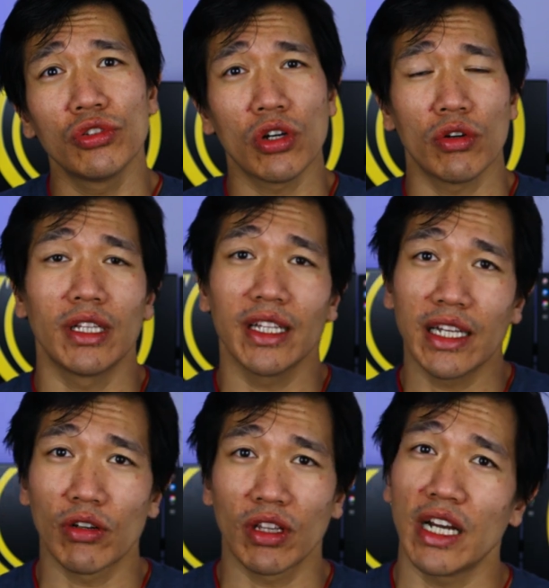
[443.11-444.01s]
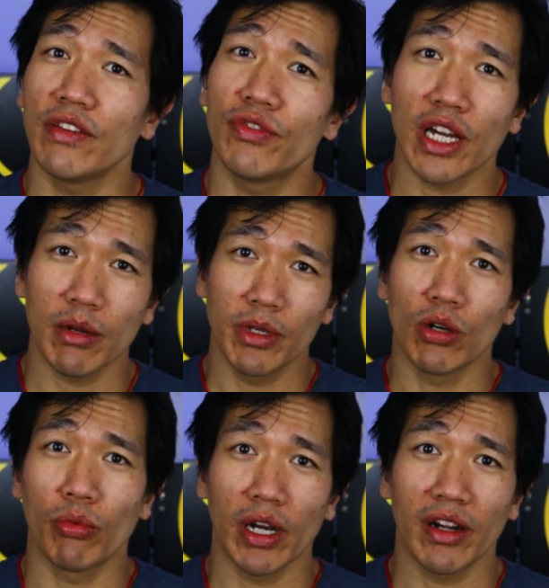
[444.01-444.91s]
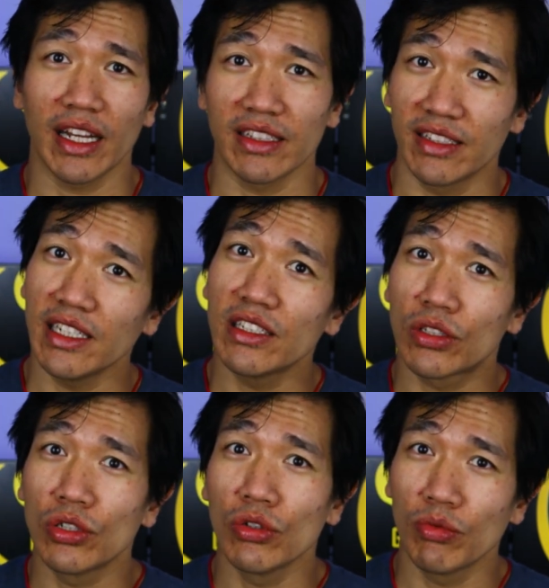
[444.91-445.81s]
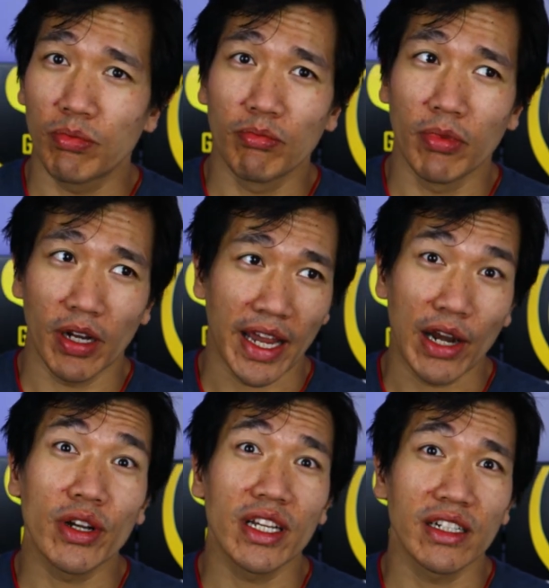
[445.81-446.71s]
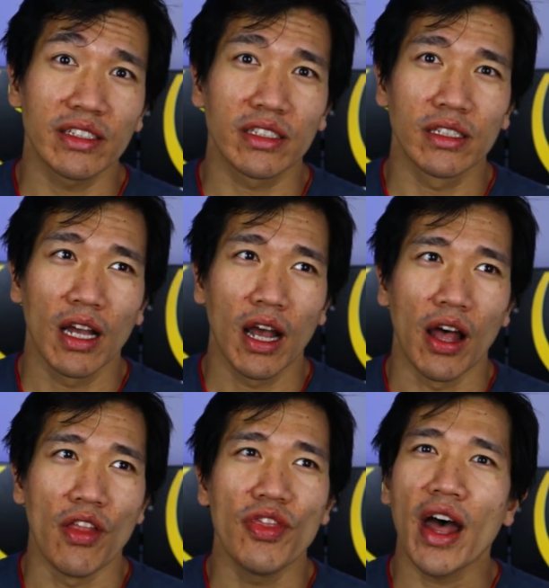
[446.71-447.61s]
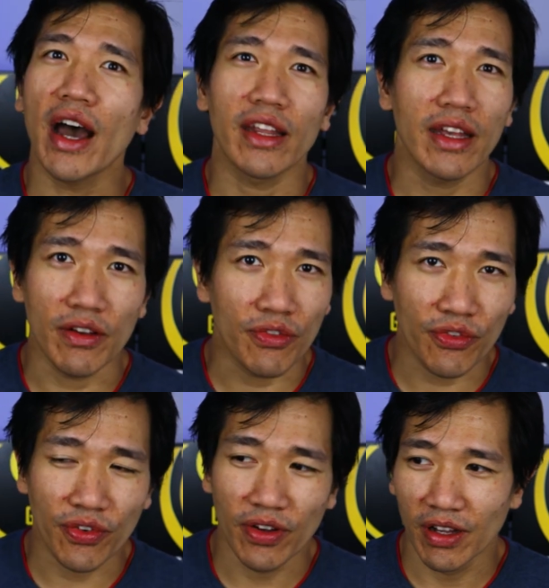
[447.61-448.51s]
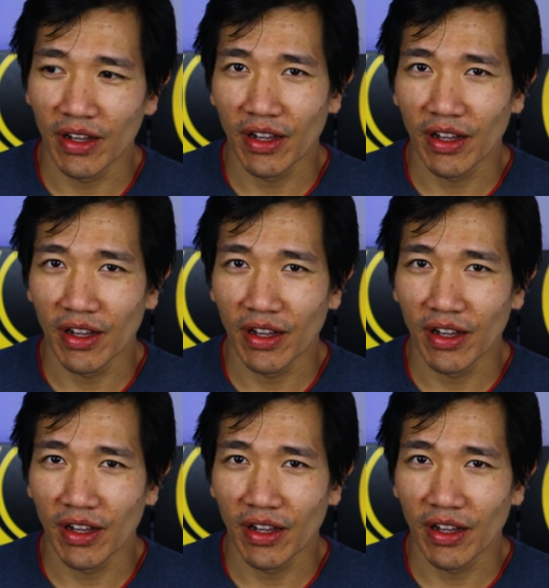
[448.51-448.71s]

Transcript: judo later in life, you gotta be aware that these two areas, not if,